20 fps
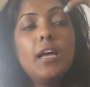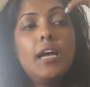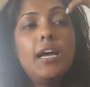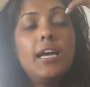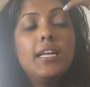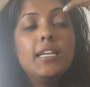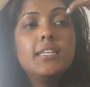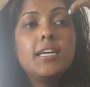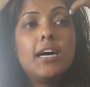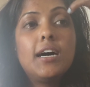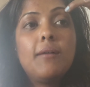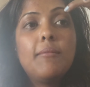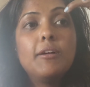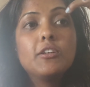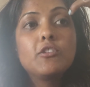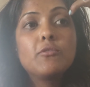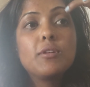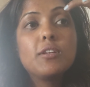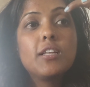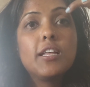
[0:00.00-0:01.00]
And
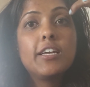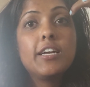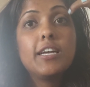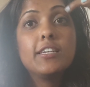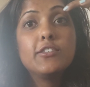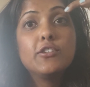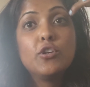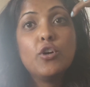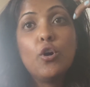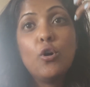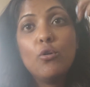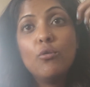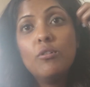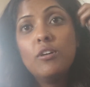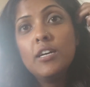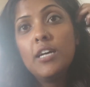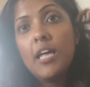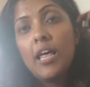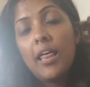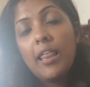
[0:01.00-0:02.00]
I just want to let you guys
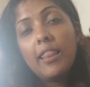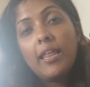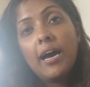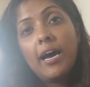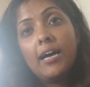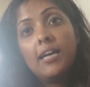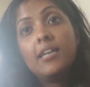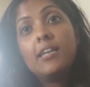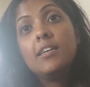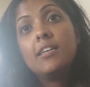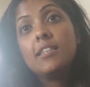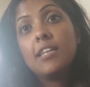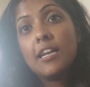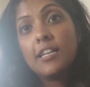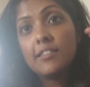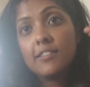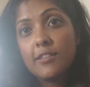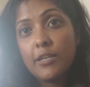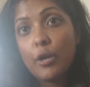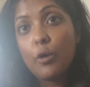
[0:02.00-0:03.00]
know that
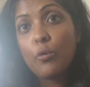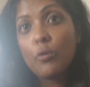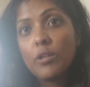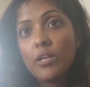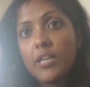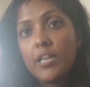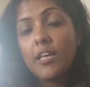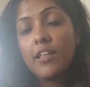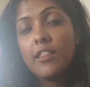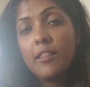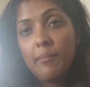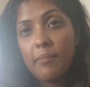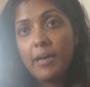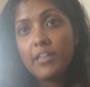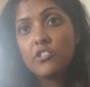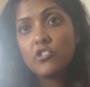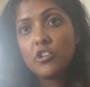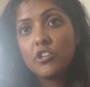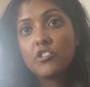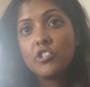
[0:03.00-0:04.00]
that is literally the
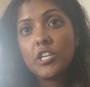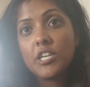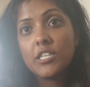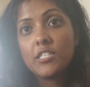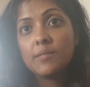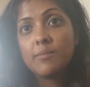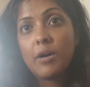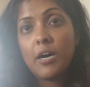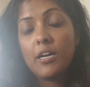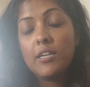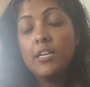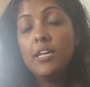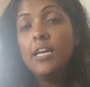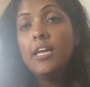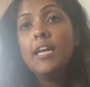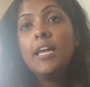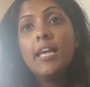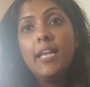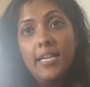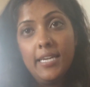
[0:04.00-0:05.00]
best jerk chicken spot
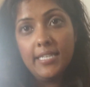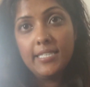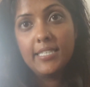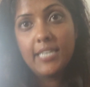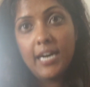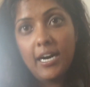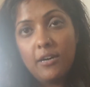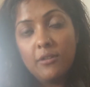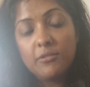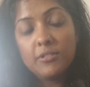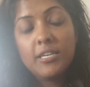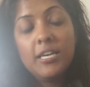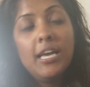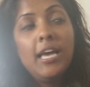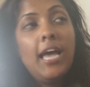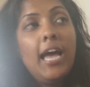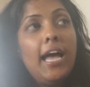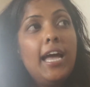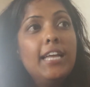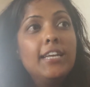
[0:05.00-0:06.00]
in town.
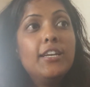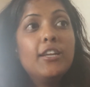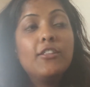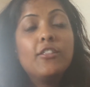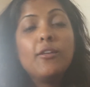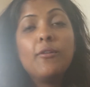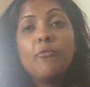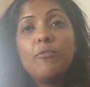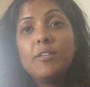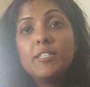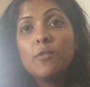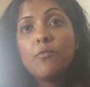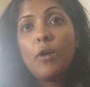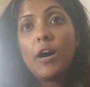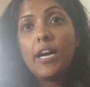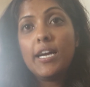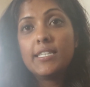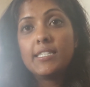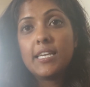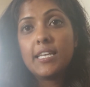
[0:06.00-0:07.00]
And the
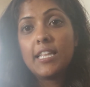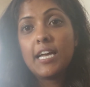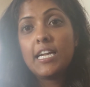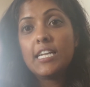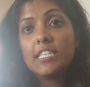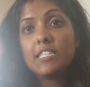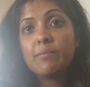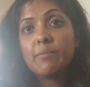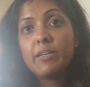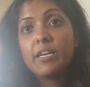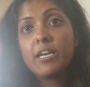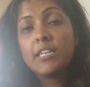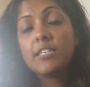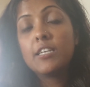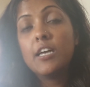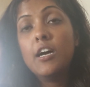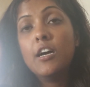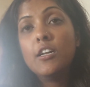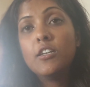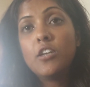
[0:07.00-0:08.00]
reason why I say that is
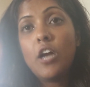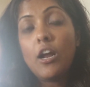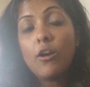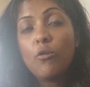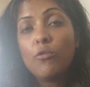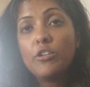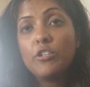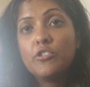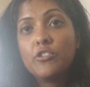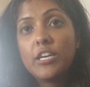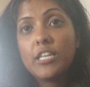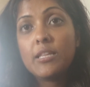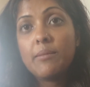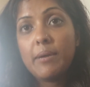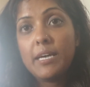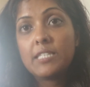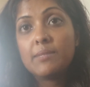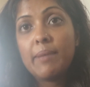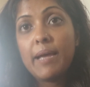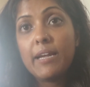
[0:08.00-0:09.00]
because not only do you get
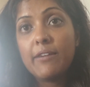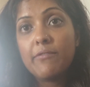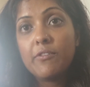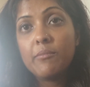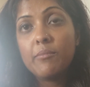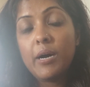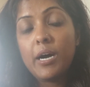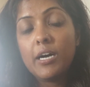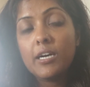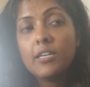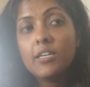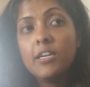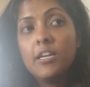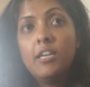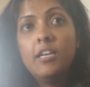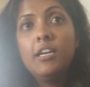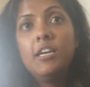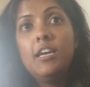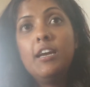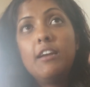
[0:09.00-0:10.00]
the best bang for buck,
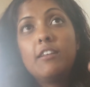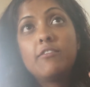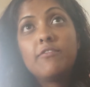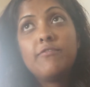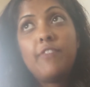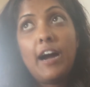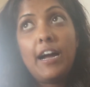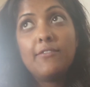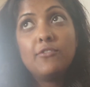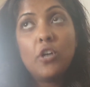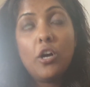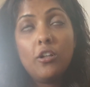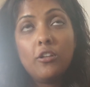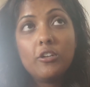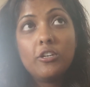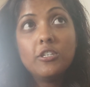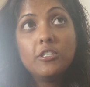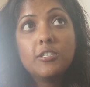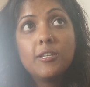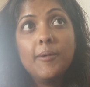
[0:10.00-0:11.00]
it's
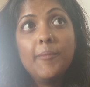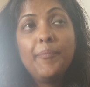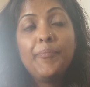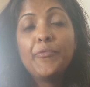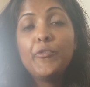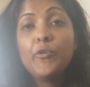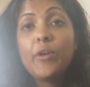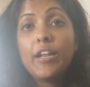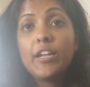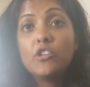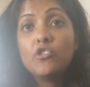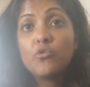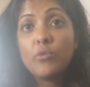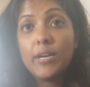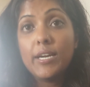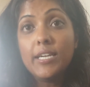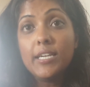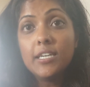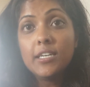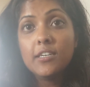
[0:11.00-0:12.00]
$5. You get a
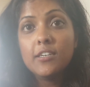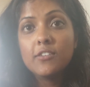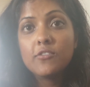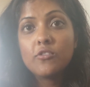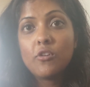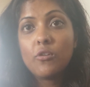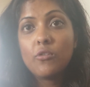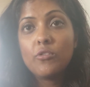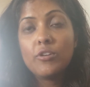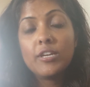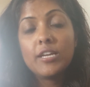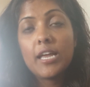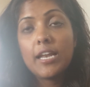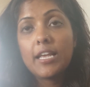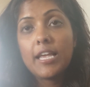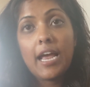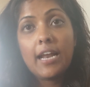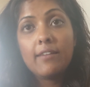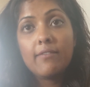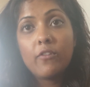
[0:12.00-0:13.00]
drink, so you can
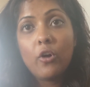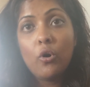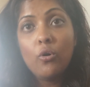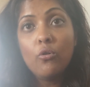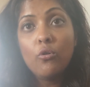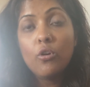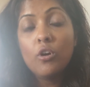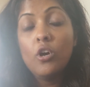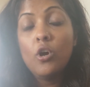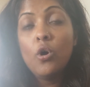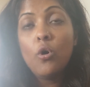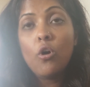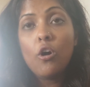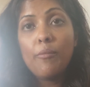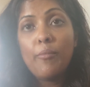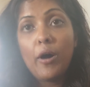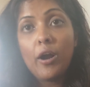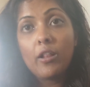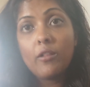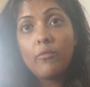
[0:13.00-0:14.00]
get a can of Coke
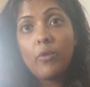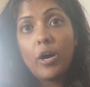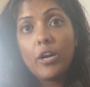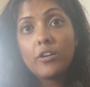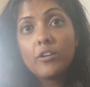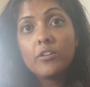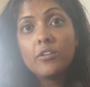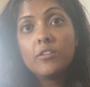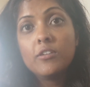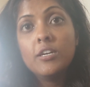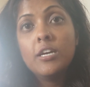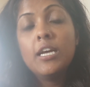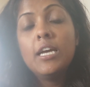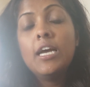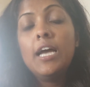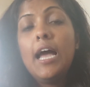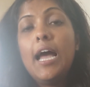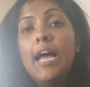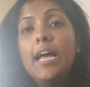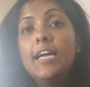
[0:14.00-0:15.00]
or a bottle of water,
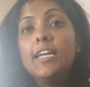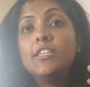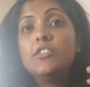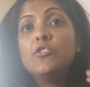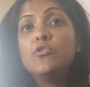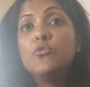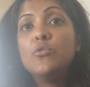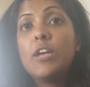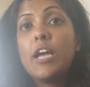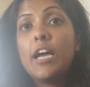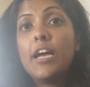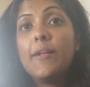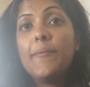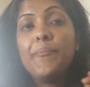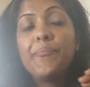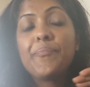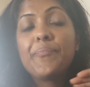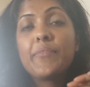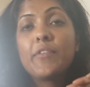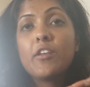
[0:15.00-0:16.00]
and you
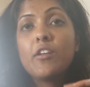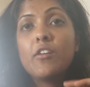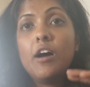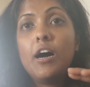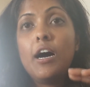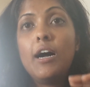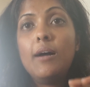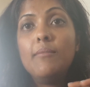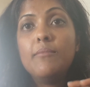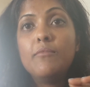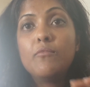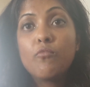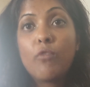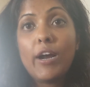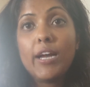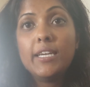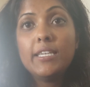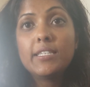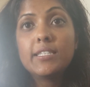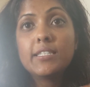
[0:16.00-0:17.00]
get
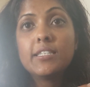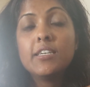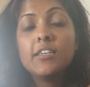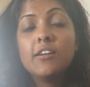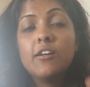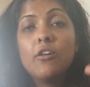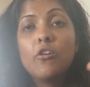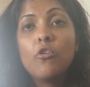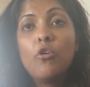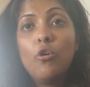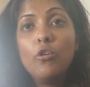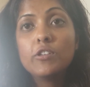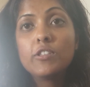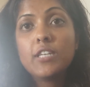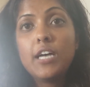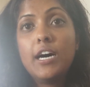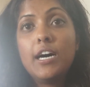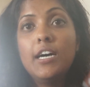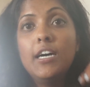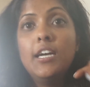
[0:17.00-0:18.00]
rice,
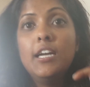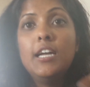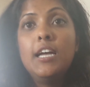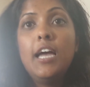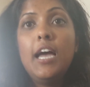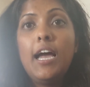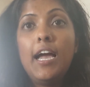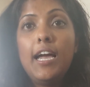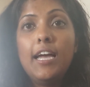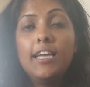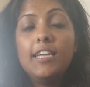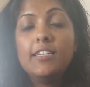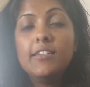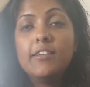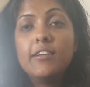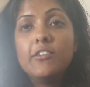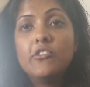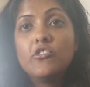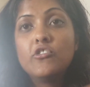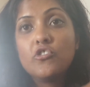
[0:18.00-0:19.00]
coleslaw,
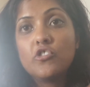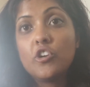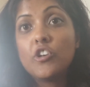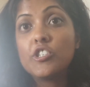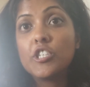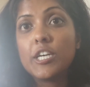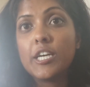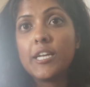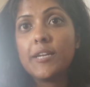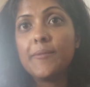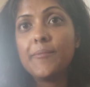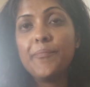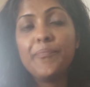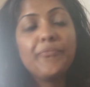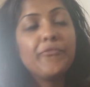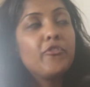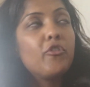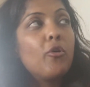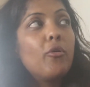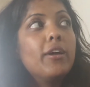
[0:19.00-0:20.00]
and jerk chicken.
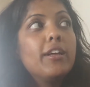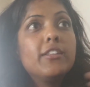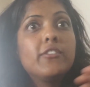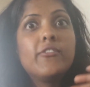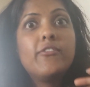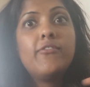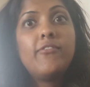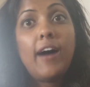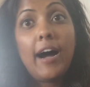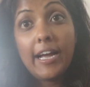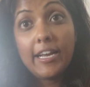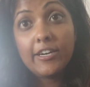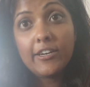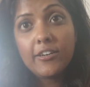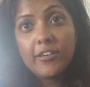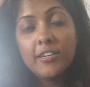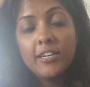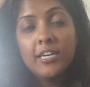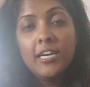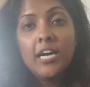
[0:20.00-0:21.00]
So it's
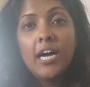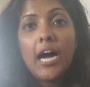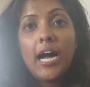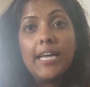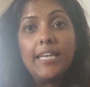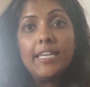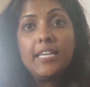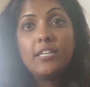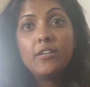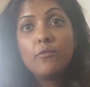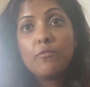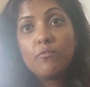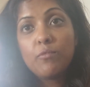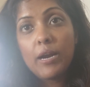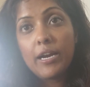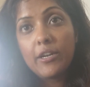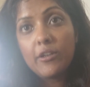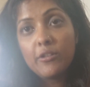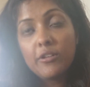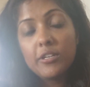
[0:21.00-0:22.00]
fire. I eat it
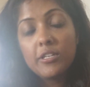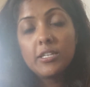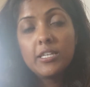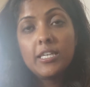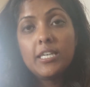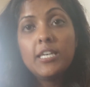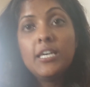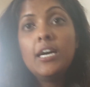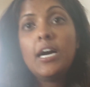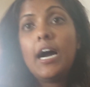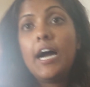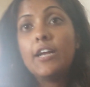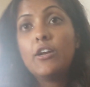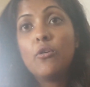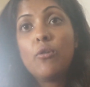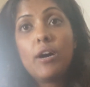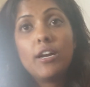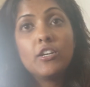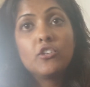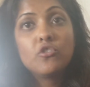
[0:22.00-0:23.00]
regularly. I
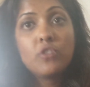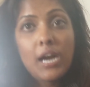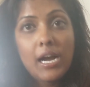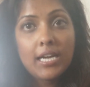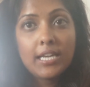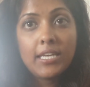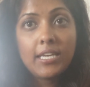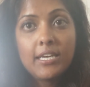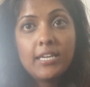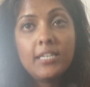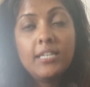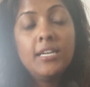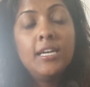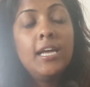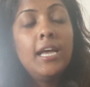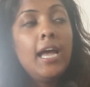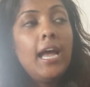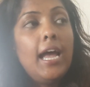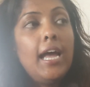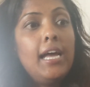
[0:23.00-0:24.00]
know how to track it.
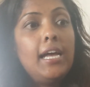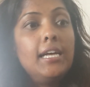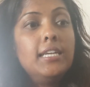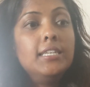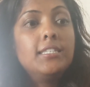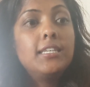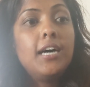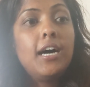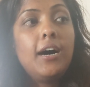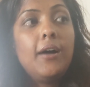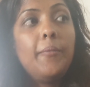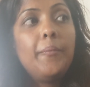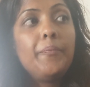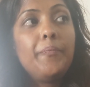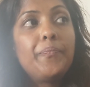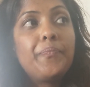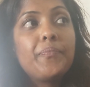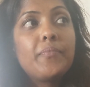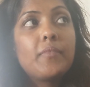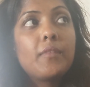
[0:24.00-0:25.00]

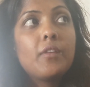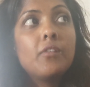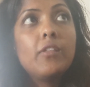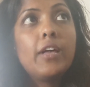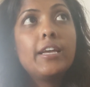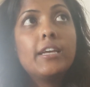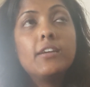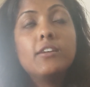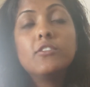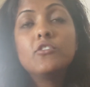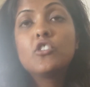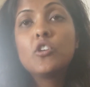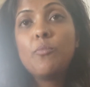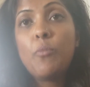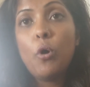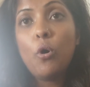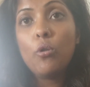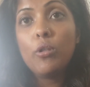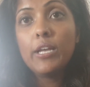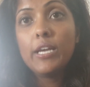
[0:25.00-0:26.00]
And like
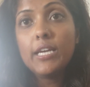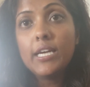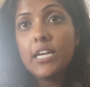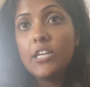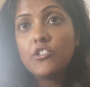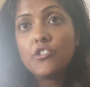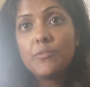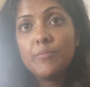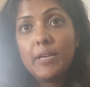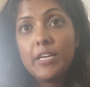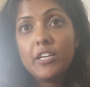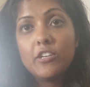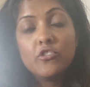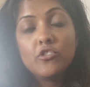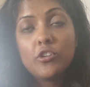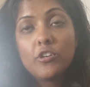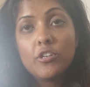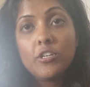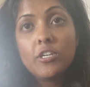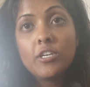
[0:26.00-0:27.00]
Chipotle and
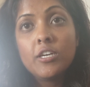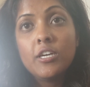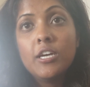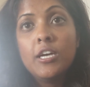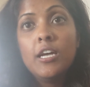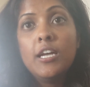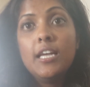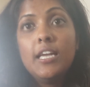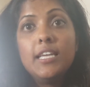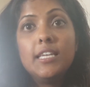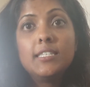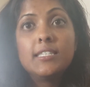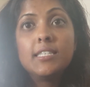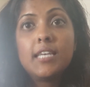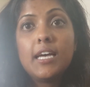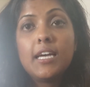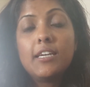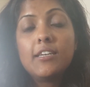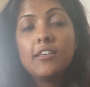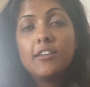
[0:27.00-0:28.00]
Jamaican Jerk
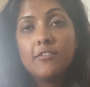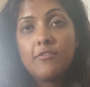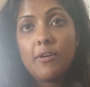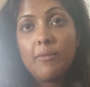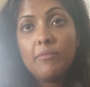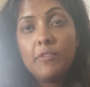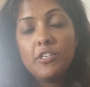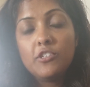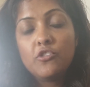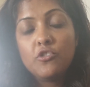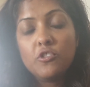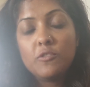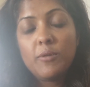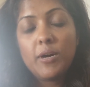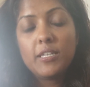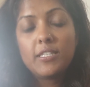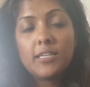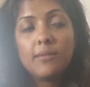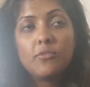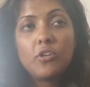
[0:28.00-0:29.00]
is like from these two
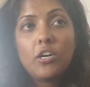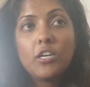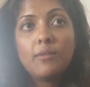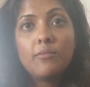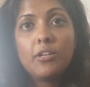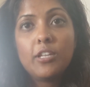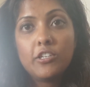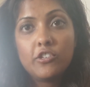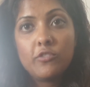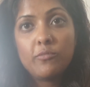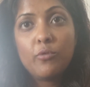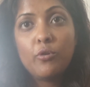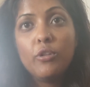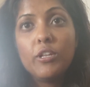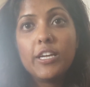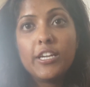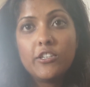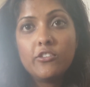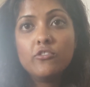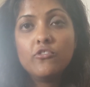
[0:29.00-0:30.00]
spots that I'm talking about, like
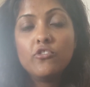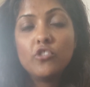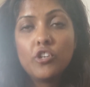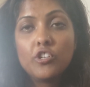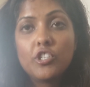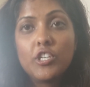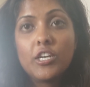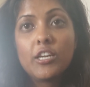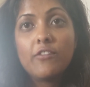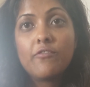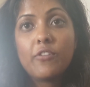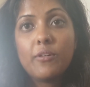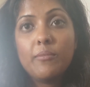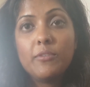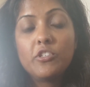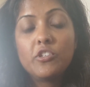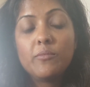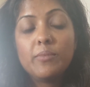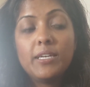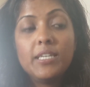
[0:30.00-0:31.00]
Chipotle and jerk chicken
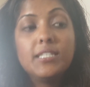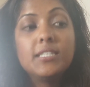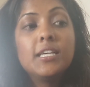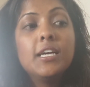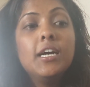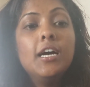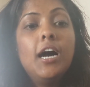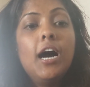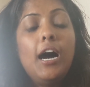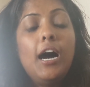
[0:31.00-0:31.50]
from Mr. Big's.